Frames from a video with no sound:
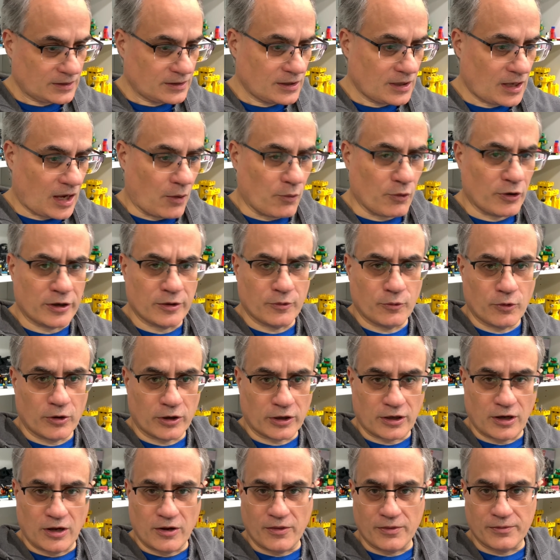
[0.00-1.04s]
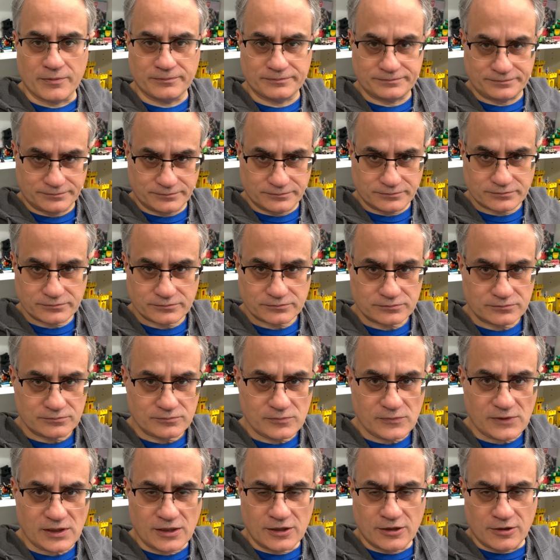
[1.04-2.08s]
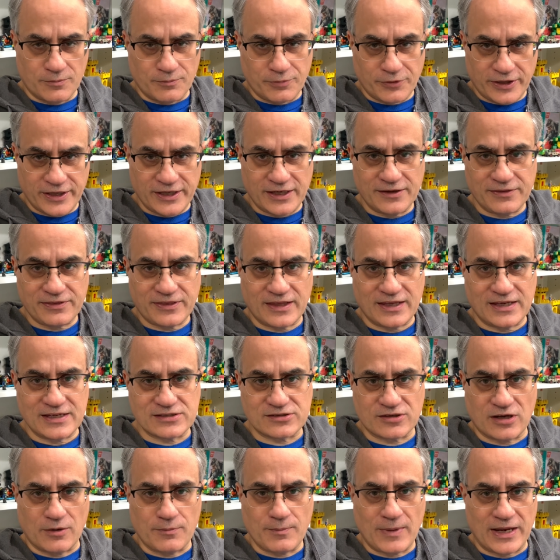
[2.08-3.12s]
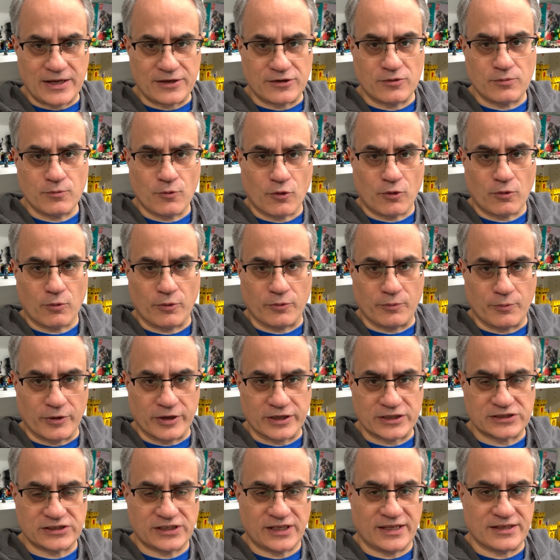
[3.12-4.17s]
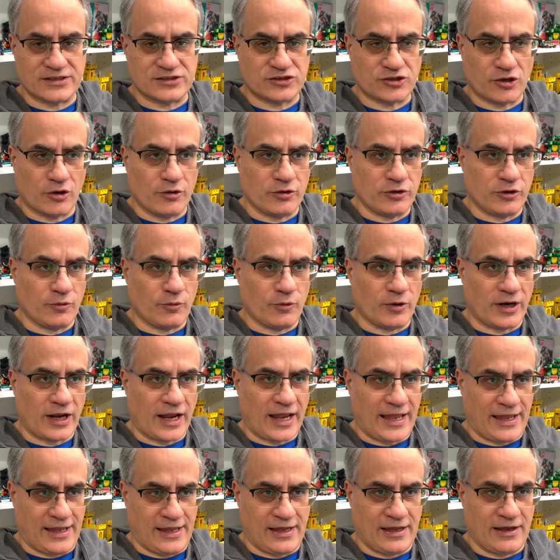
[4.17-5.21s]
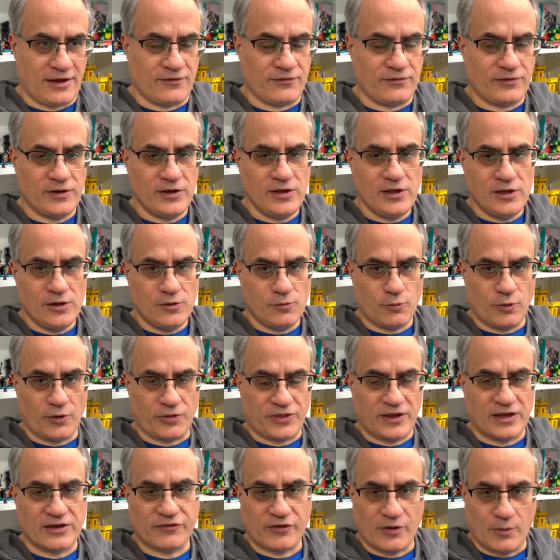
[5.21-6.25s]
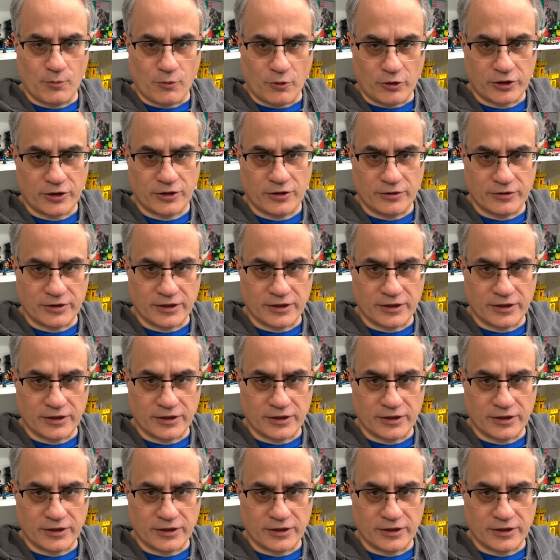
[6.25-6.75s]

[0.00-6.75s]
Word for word: I want to work on completing things. So I might do more with brick sets, showing you what I have, what things I'm working on